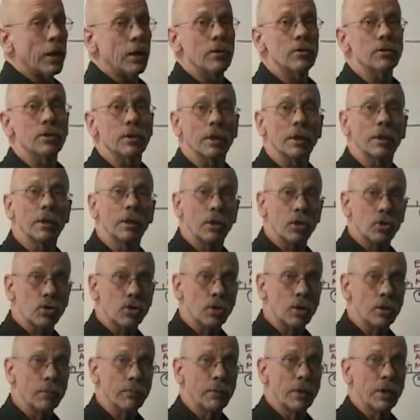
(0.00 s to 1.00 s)
using
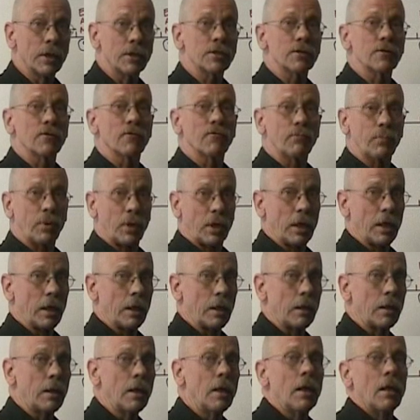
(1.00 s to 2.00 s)
additional bits of P,
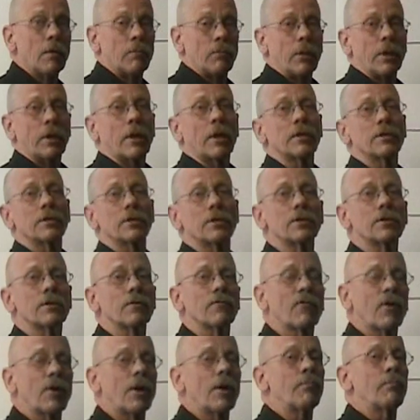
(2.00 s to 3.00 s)
because it's a
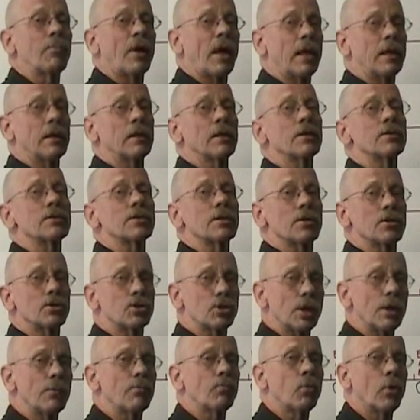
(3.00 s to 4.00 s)
very painless and
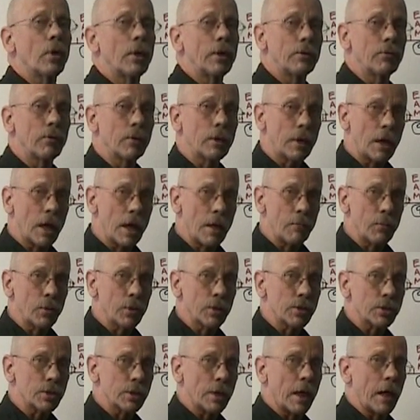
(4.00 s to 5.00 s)
cheap way to
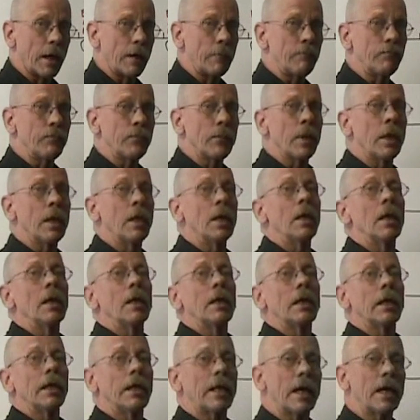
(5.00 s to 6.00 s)
accomplish that.
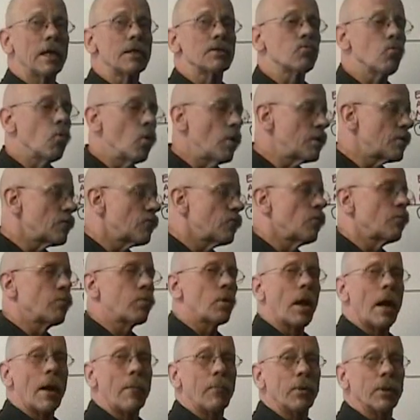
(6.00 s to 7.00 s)
It has wonderful
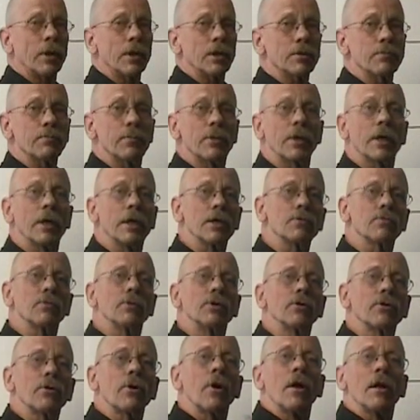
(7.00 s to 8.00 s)
properties because when
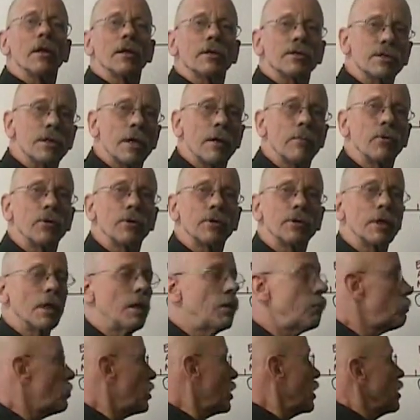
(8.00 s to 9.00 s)
you call a
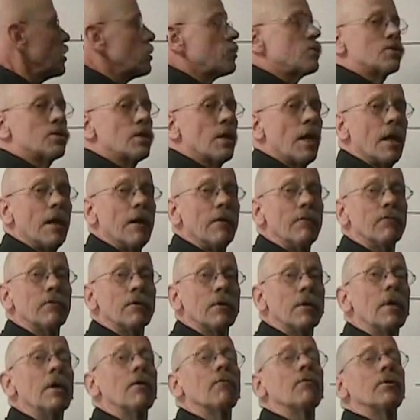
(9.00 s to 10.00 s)
subroutine, P is saved.
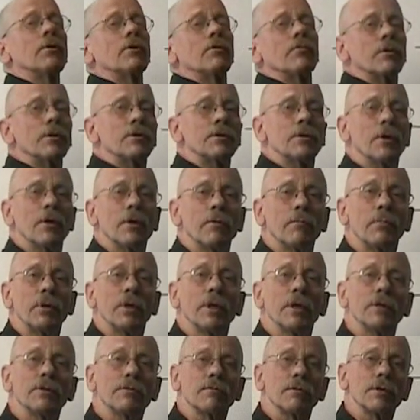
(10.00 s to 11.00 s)
When you return, P
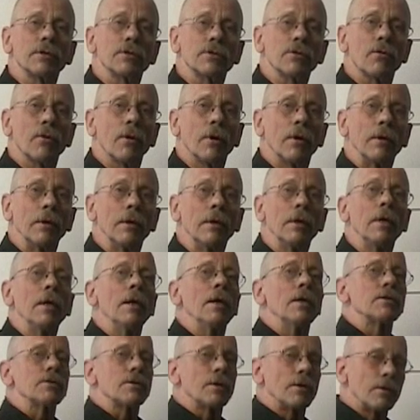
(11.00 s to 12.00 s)
is restored.
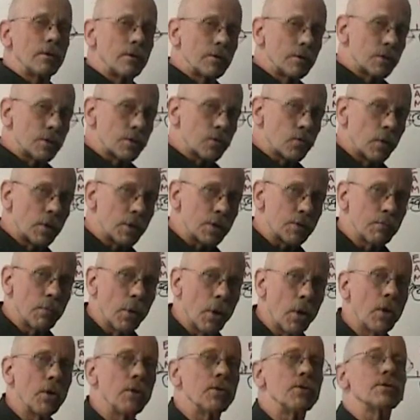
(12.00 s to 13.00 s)
So you can switch
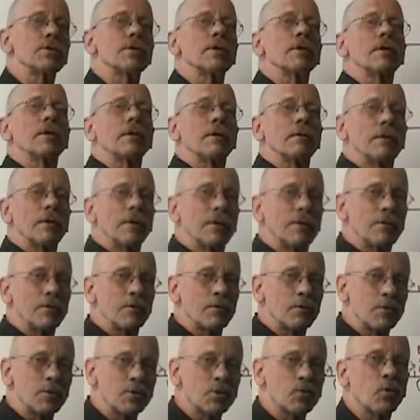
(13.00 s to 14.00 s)
modes
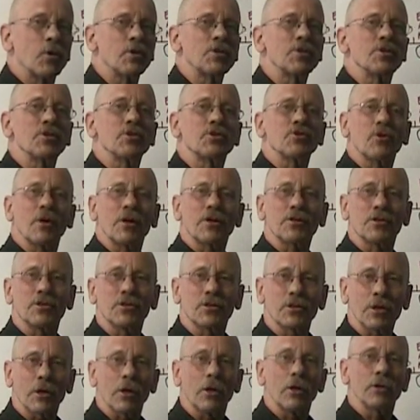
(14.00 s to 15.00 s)
and switch instruction
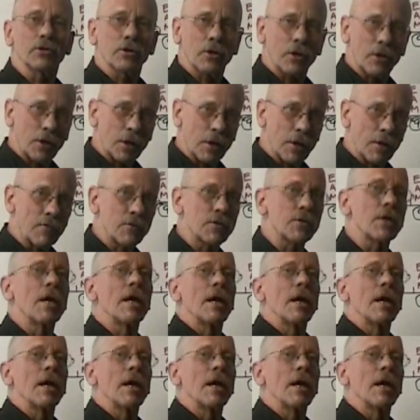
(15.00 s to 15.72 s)
set alternatives